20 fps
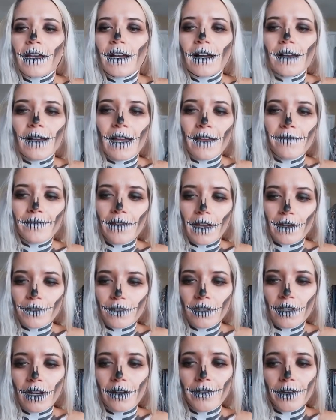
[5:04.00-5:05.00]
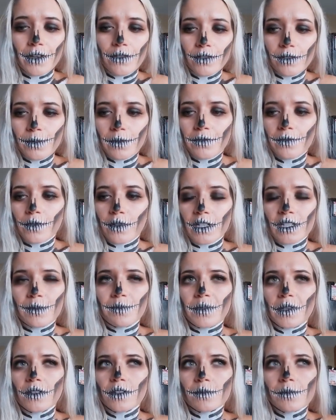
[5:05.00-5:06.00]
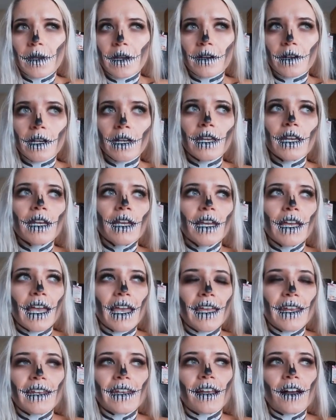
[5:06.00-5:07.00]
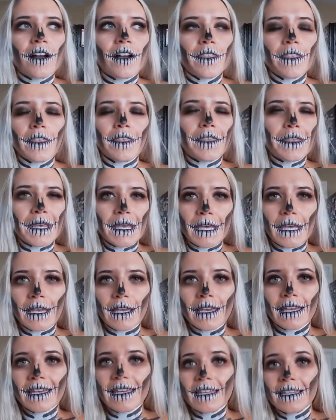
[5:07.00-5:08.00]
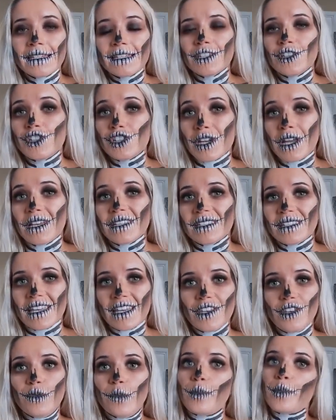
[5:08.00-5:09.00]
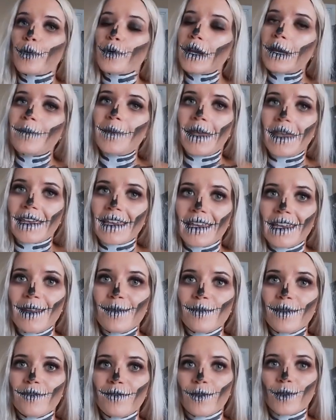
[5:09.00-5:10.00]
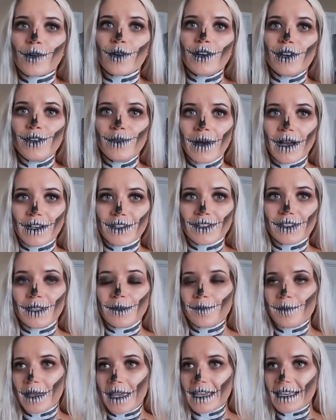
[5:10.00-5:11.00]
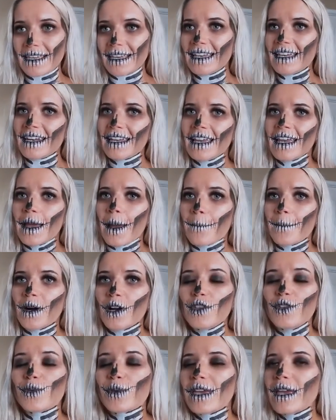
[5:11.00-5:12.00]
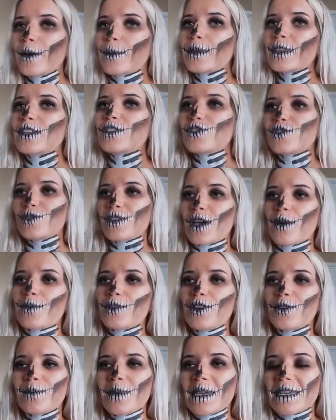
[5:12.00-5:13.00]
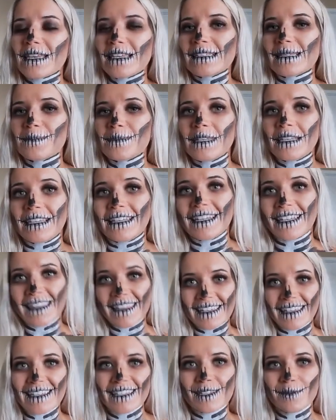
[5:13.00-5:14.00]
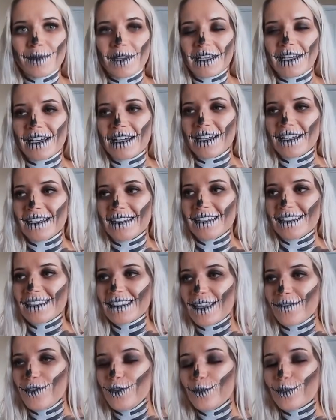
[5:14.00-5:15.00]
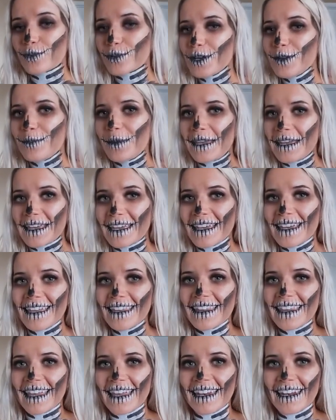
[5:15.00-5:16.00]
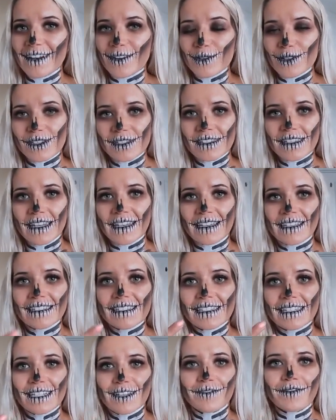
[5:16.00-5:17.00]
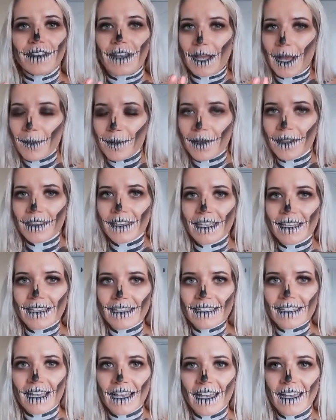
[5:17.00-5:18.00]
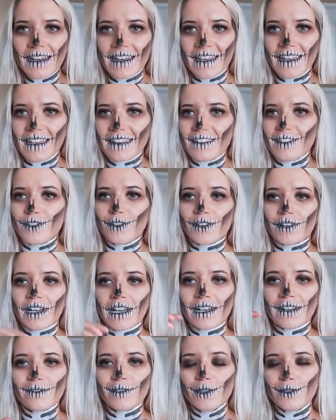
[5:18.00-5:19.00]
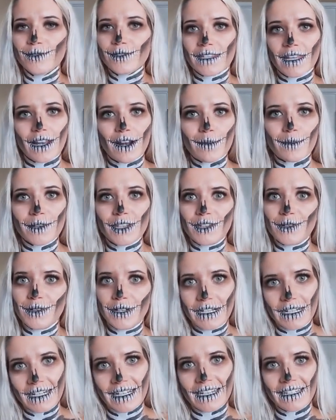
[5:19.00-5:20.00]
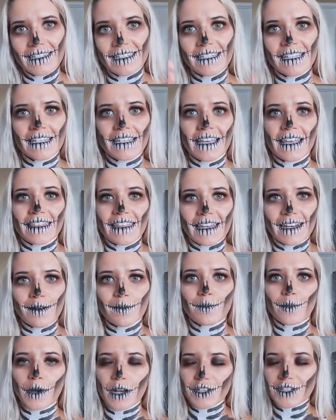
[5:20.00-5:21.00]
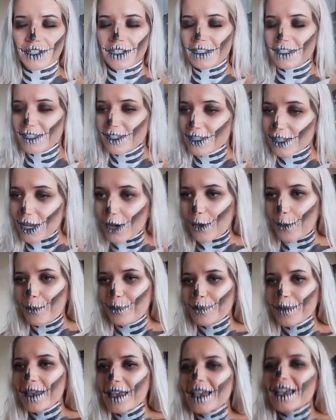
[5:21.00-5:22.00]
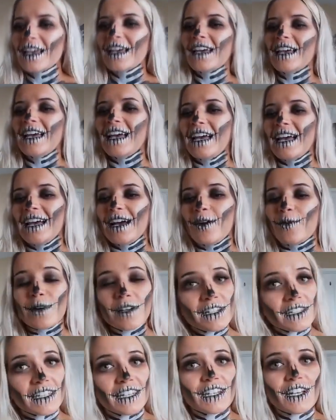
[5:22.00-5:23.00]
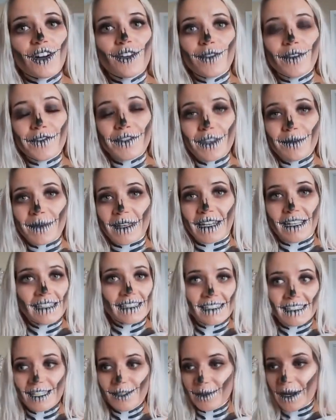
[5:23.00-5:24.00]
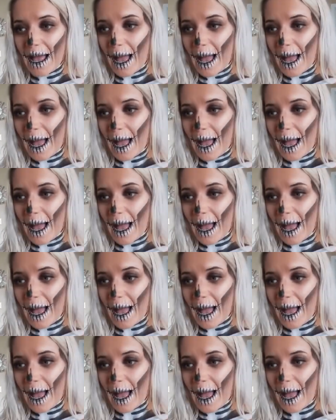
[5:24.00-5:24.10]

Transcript: I've actually never used before. It's Pillsbury, and on the thing it suggests that you pre-bake it before you actually bake it. But you can't really do that when you're making something like this, because if you pre-bake it, then it'll like stiffen up on the inside and you'll kind of lose that opportunity to get that impression. So we're just gonna go 15 minutes and see what